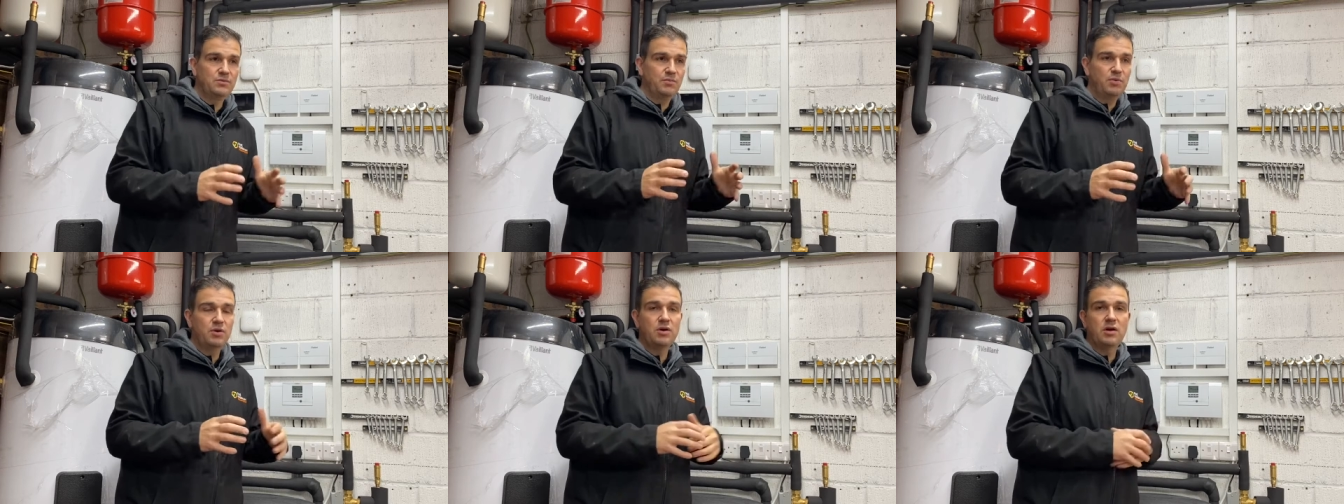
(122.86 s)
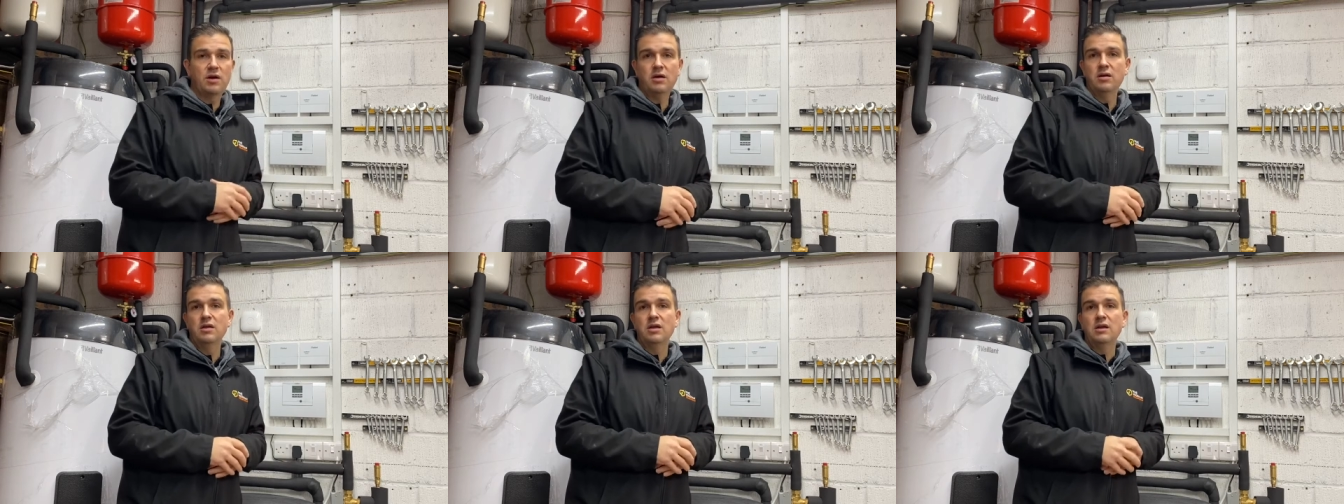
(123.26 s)
We put
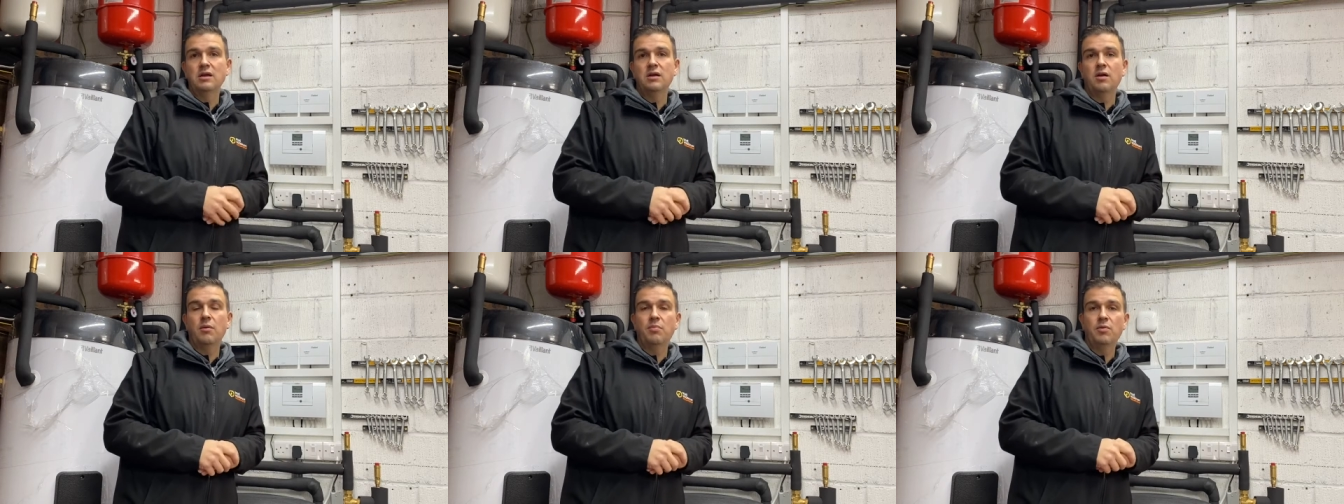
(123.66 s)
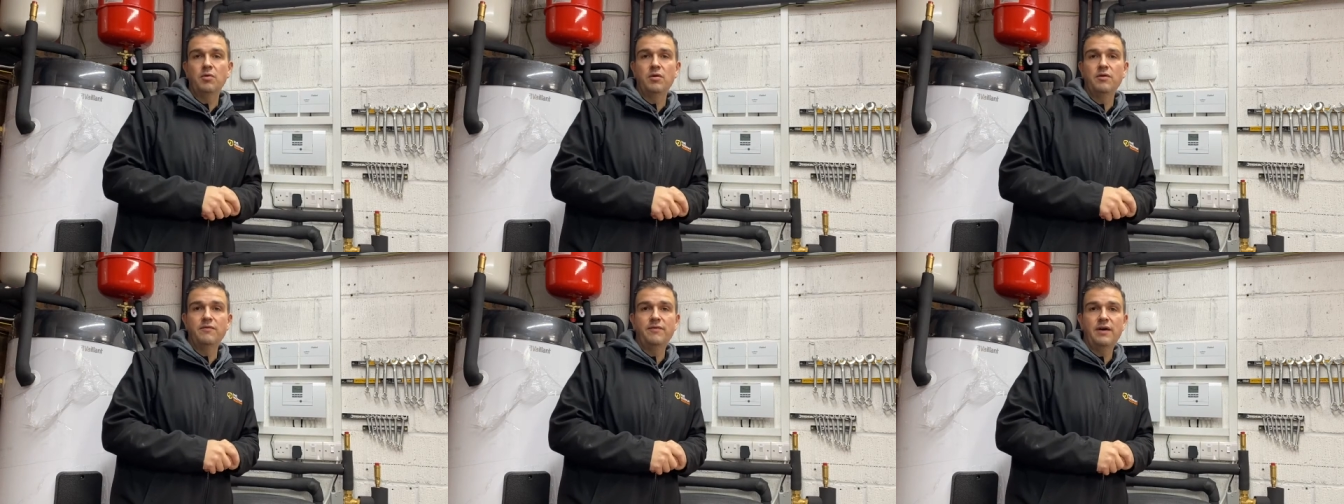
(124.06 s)
a couple
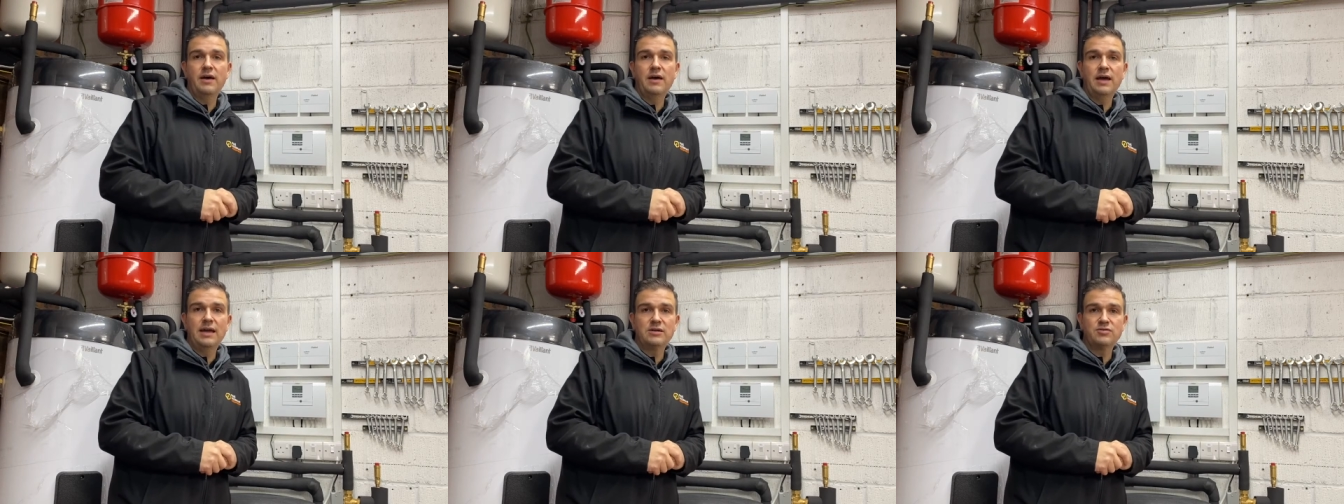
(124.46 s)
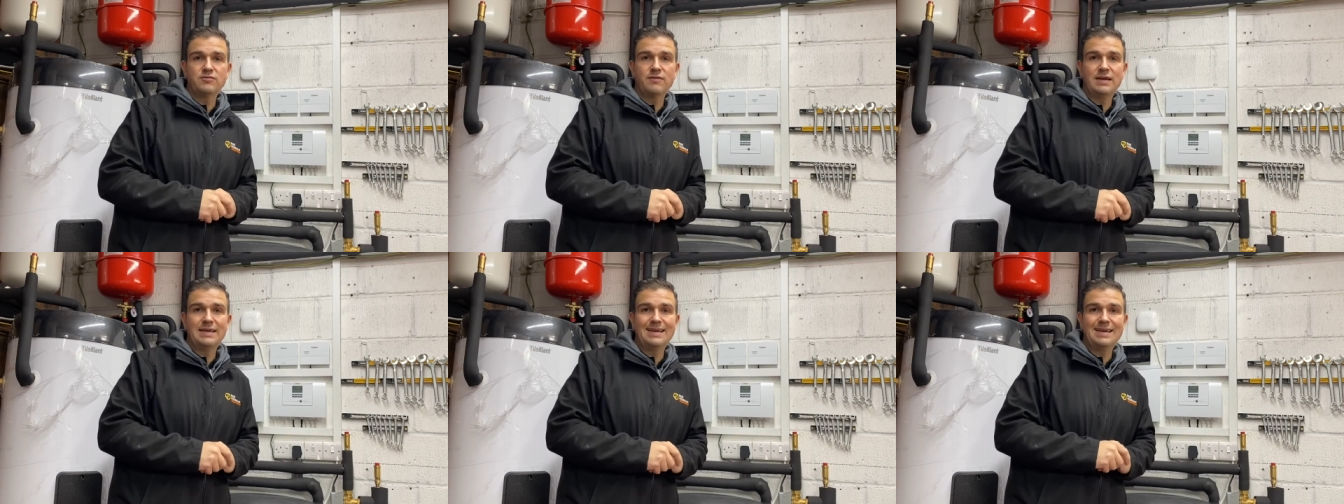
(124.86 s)
of uh, extra
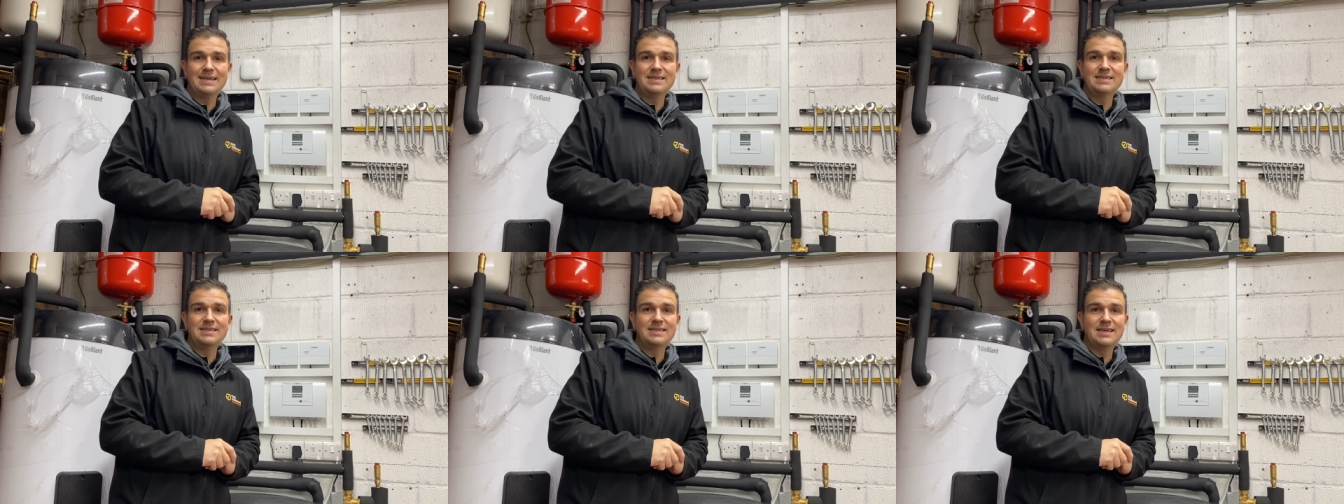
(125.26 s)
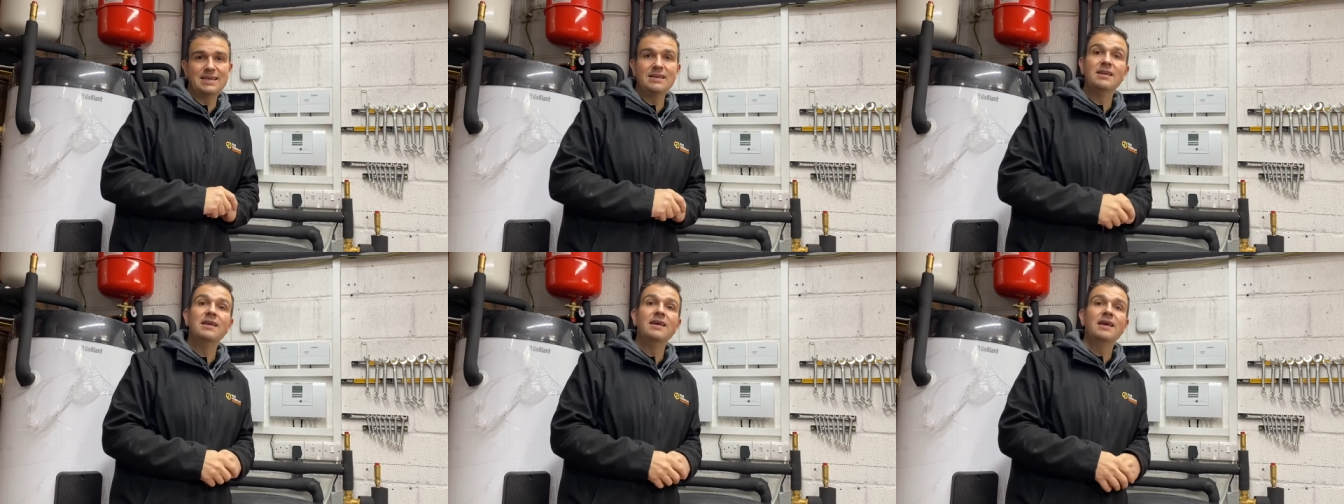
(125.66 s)
radiators
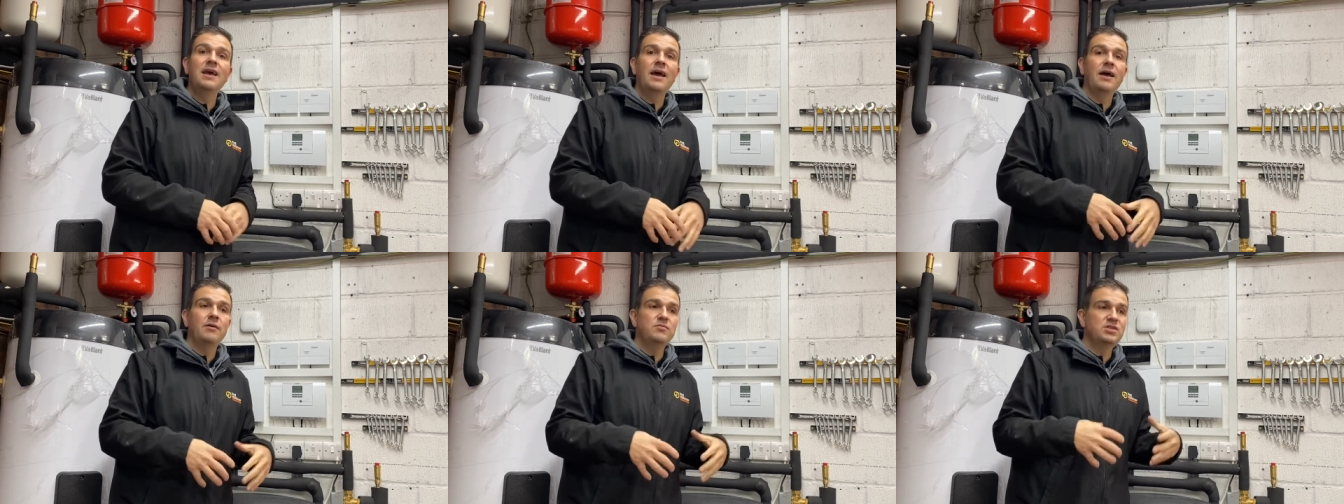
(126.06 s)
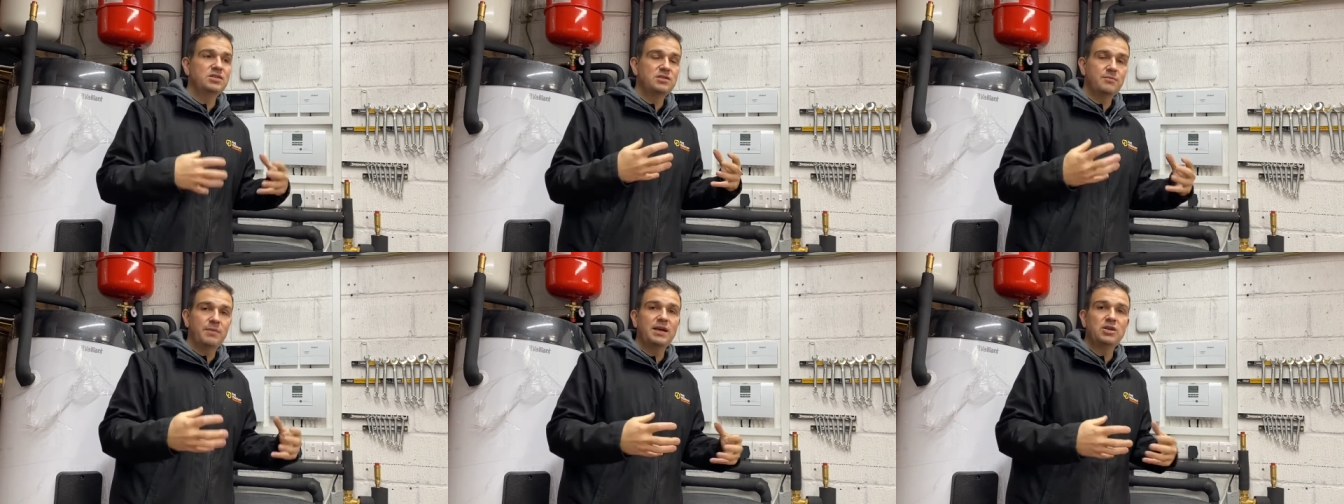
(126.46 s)
in um, just
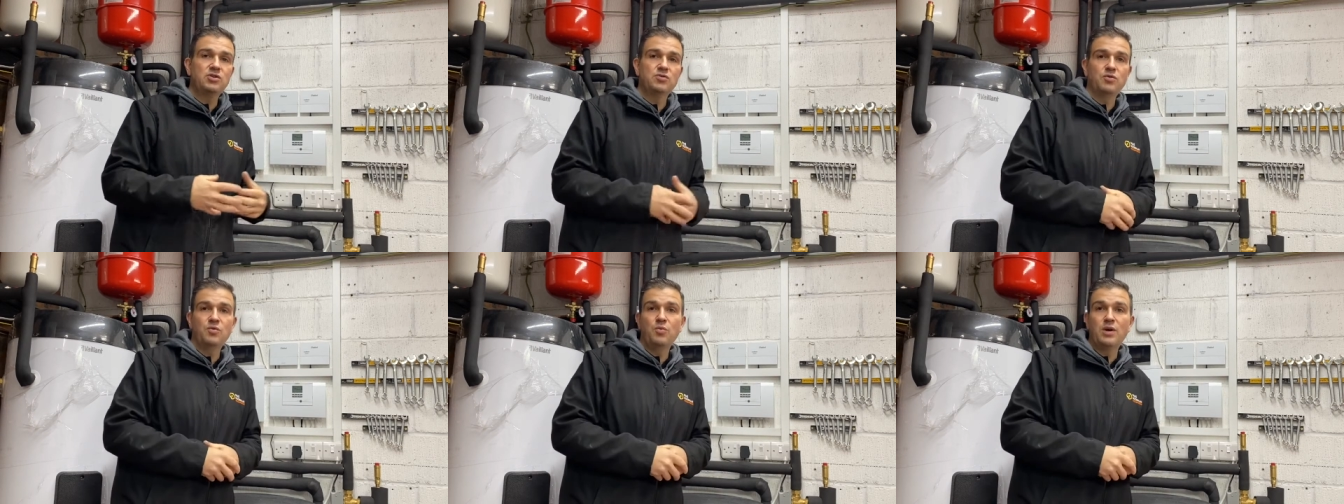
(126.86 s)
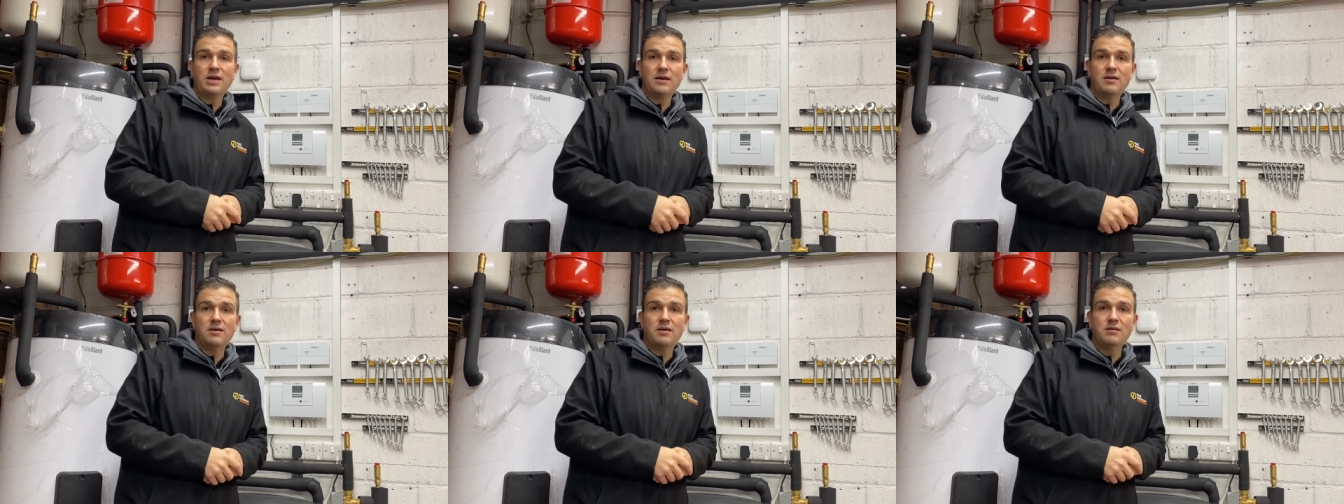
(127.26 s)
to make sure that we're
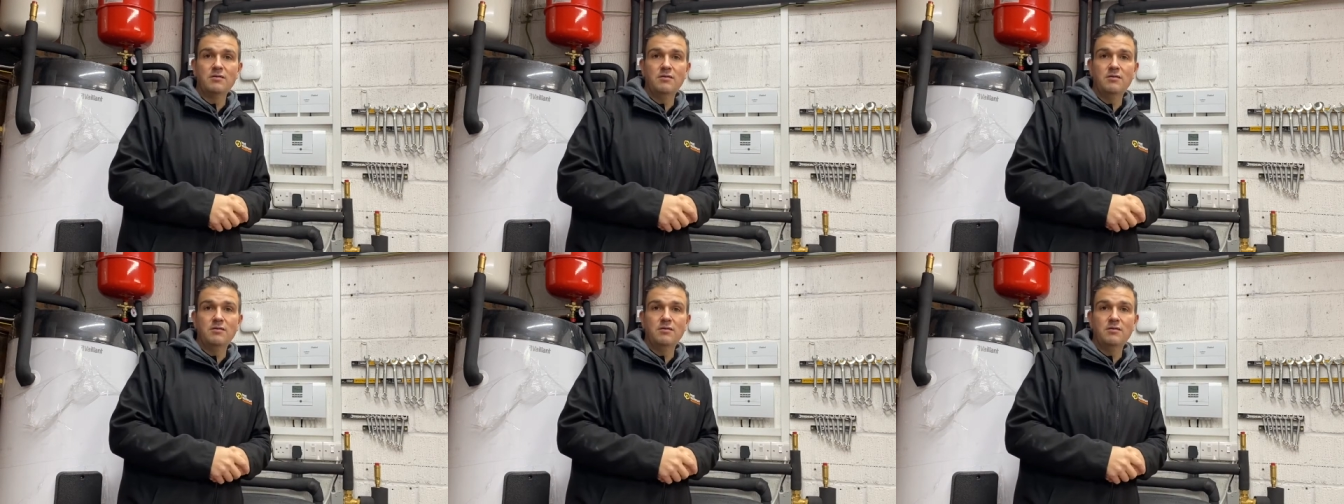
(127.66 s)
going to